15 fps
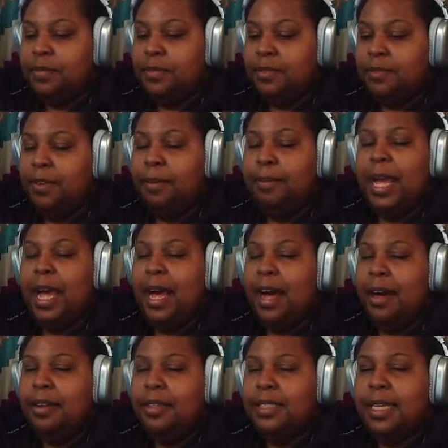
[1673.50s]
from
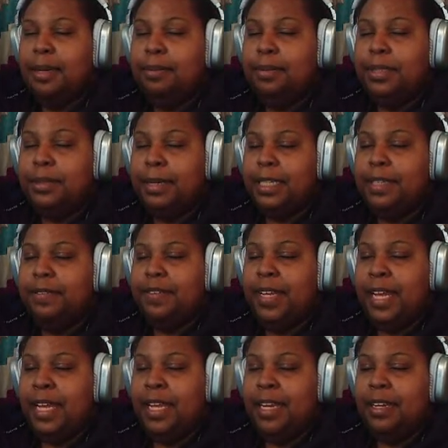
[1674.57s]
outside perspective
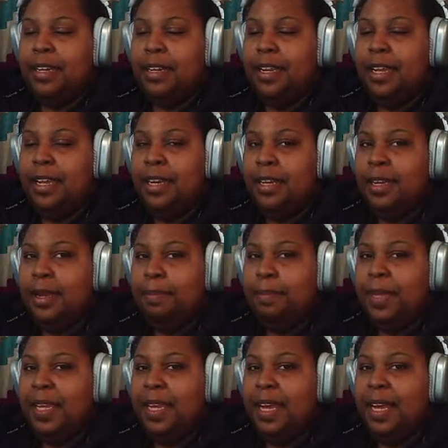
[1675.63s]
in, ended up
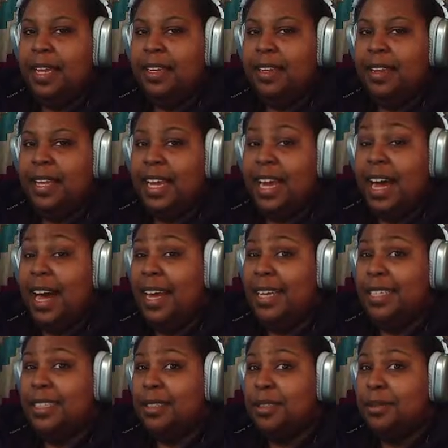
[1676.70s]
being kind of like a high
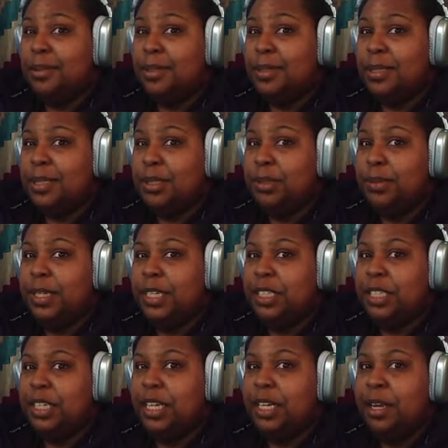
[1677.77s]
school
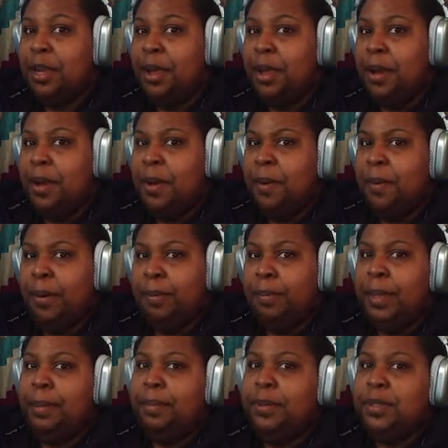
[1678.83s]
situation where
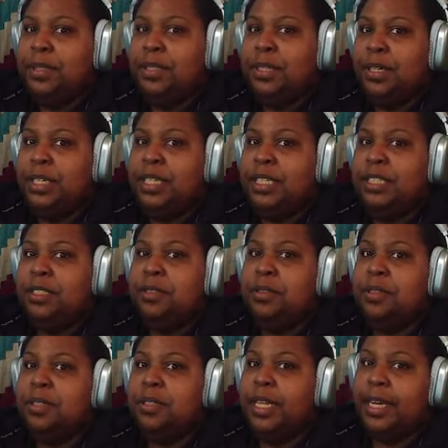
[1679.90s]
people started to click